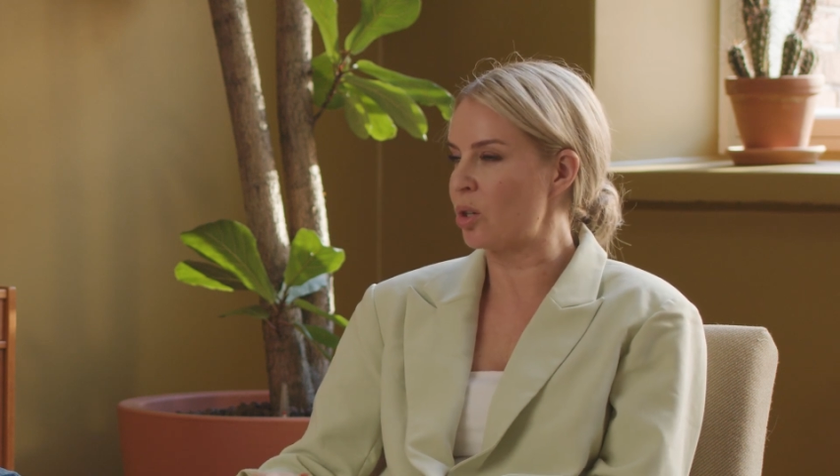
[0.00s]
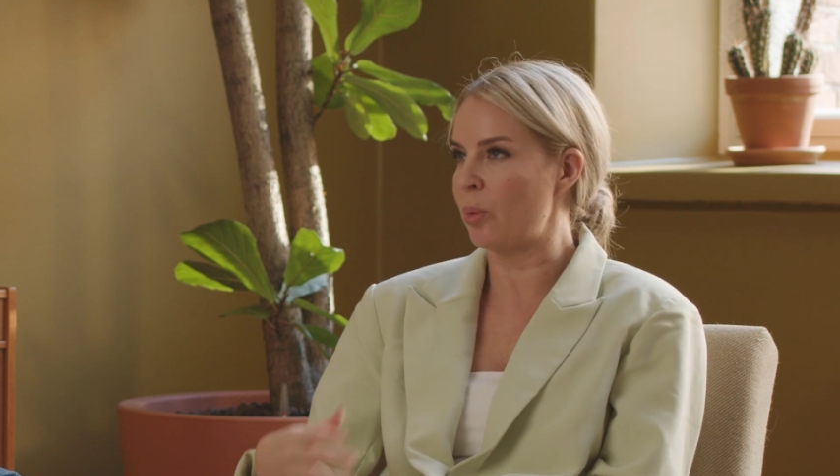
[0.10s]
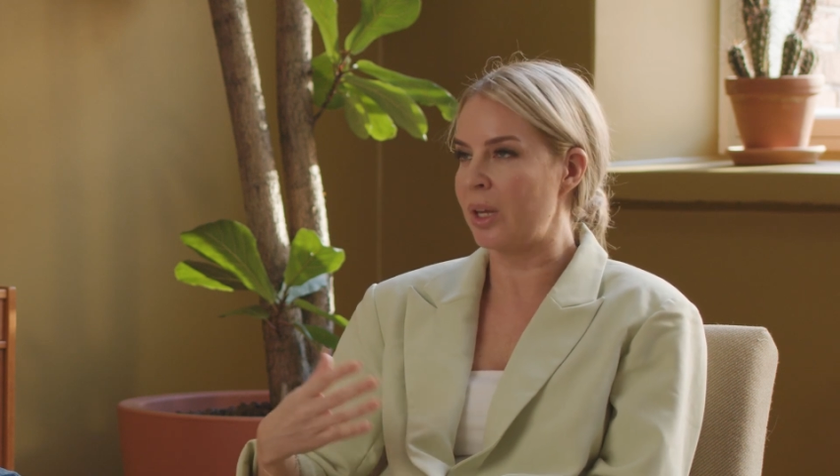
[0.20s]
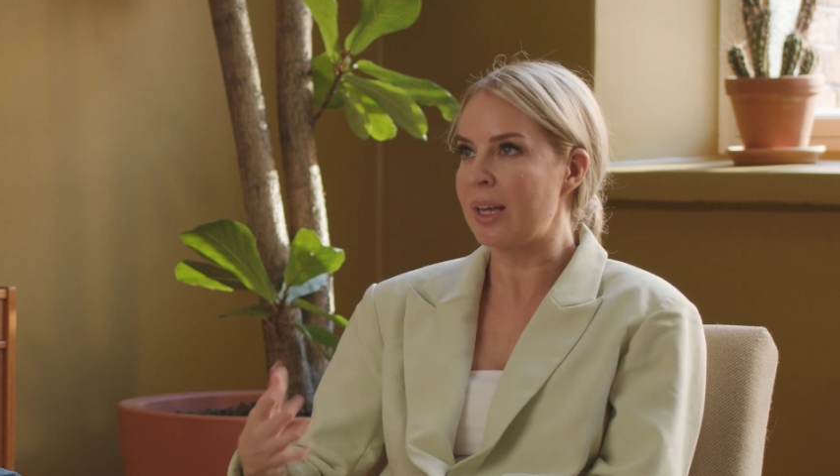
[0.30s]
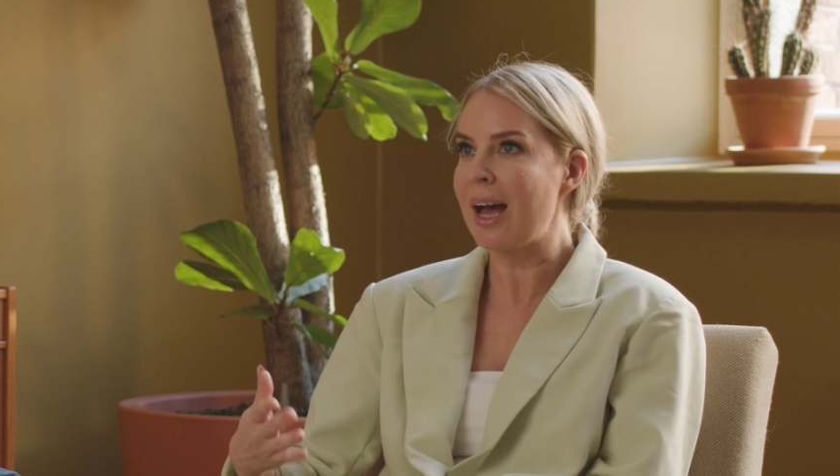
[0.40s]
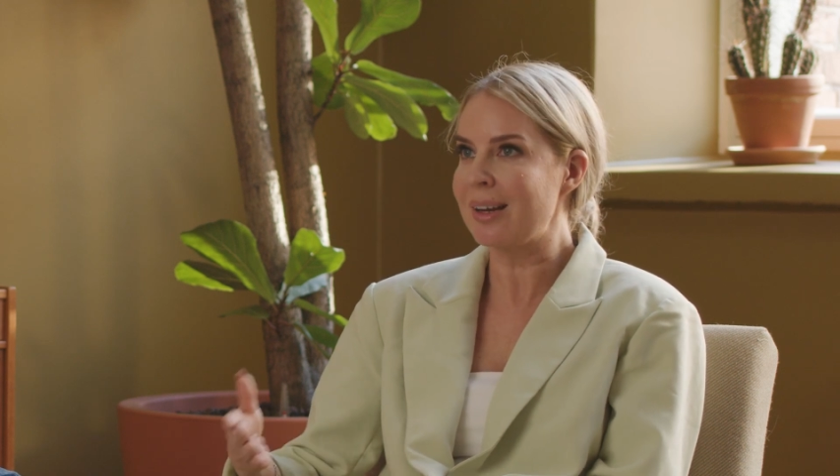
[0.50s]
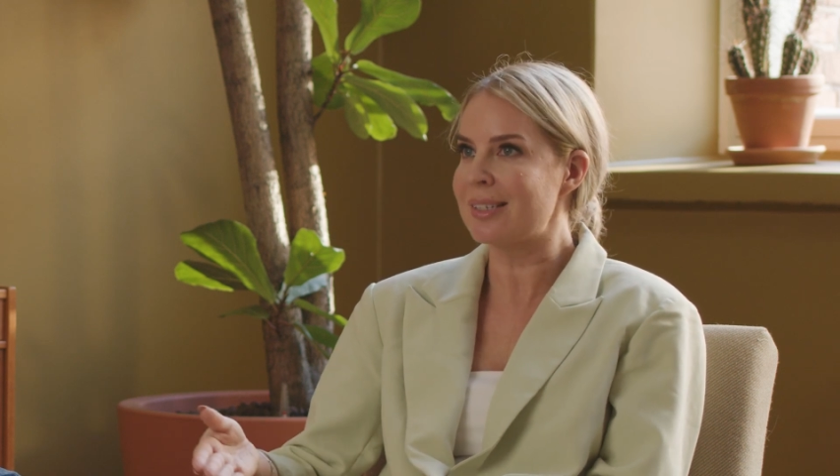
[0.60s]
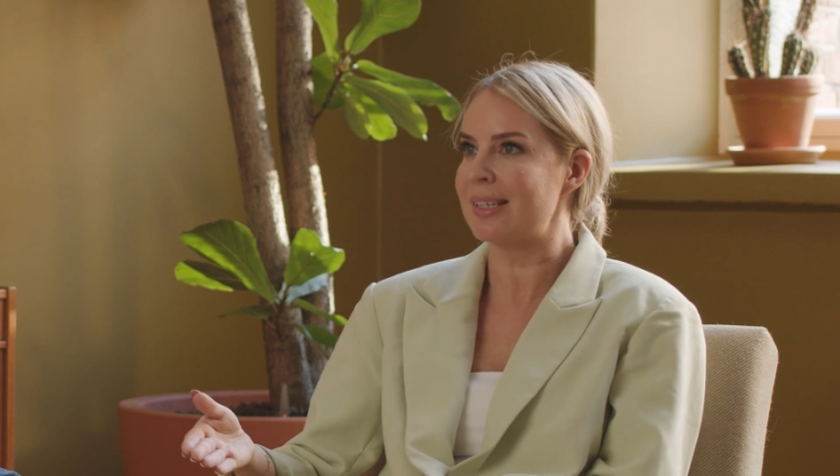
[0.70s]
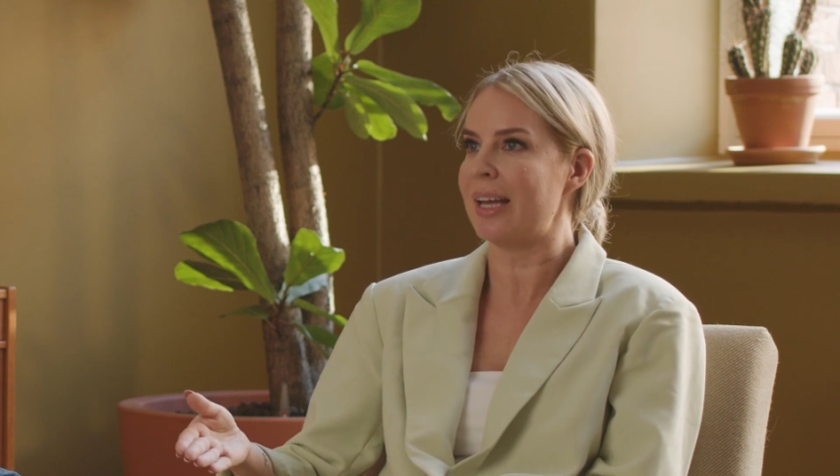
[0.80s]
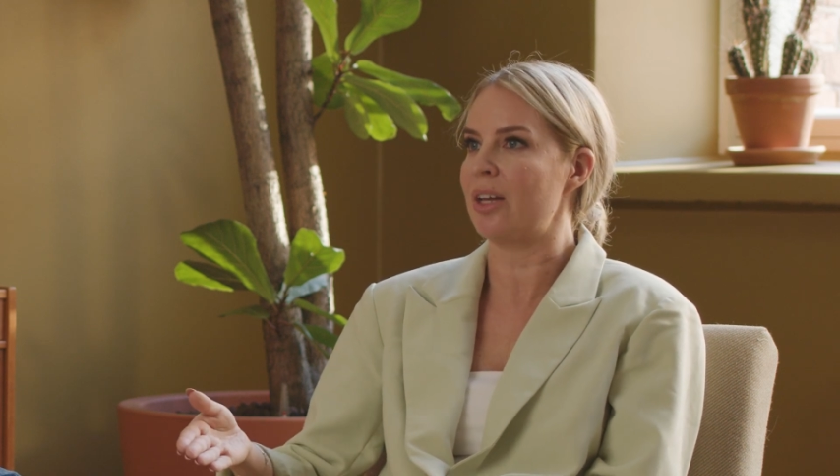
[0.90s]
So we can
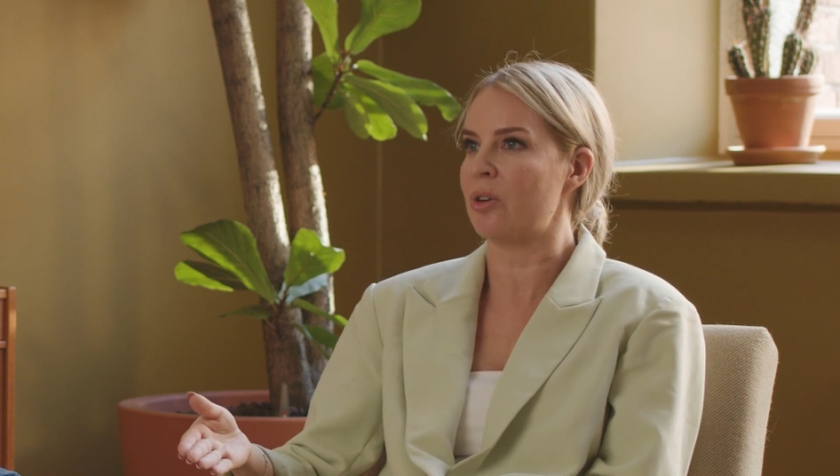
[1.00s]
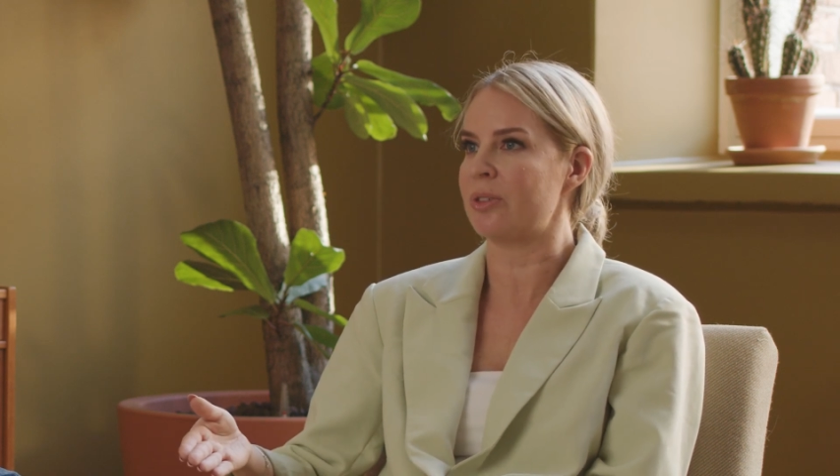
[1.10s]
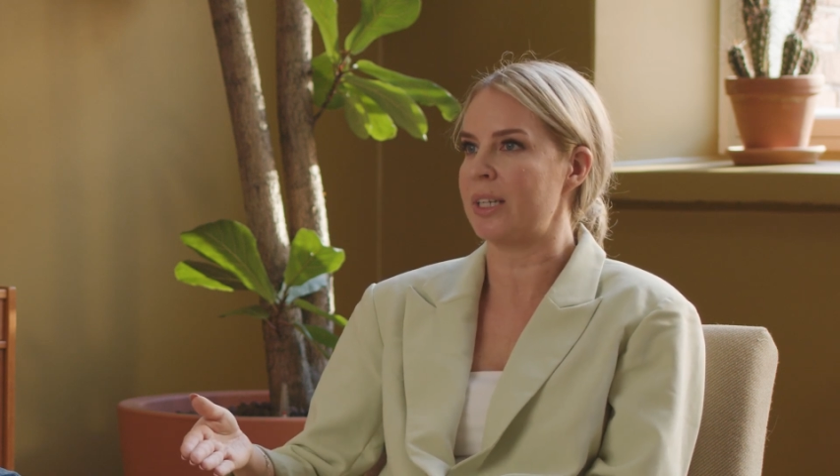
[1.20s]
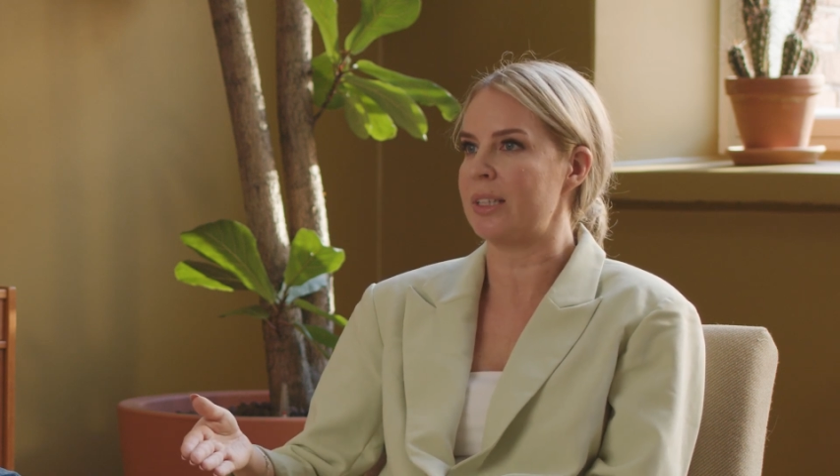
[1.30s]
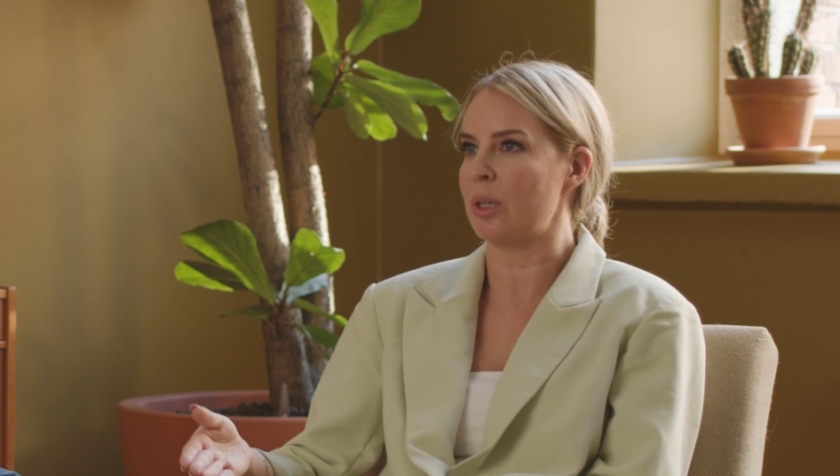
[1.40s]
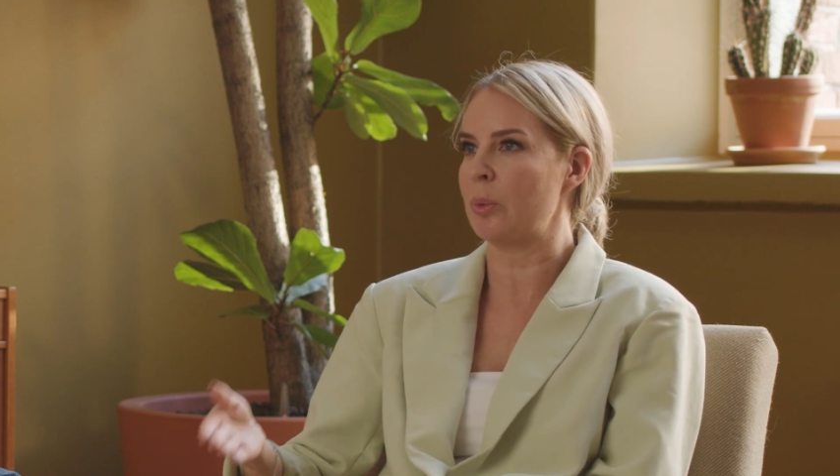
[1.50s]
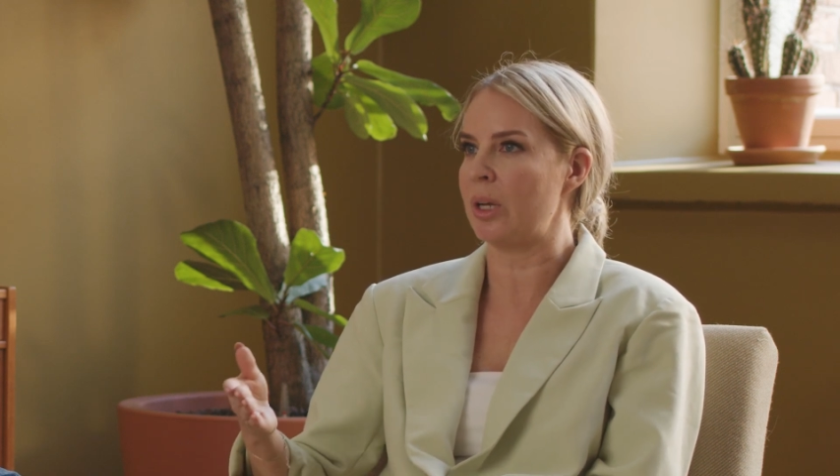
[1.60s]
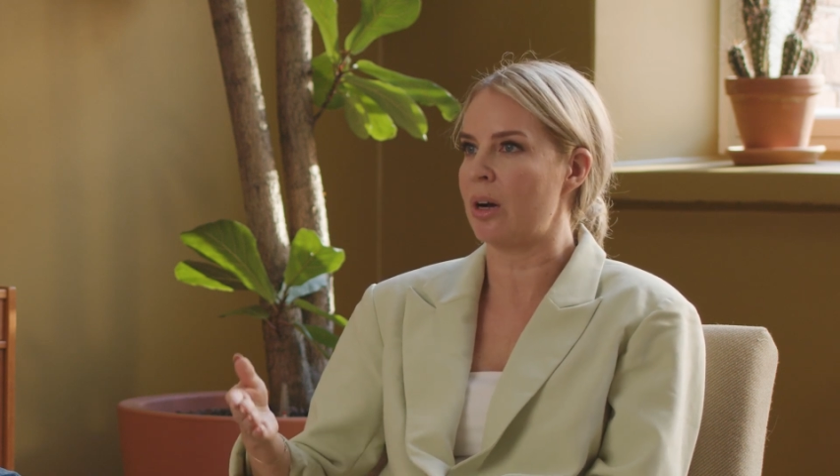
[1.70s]
say already that we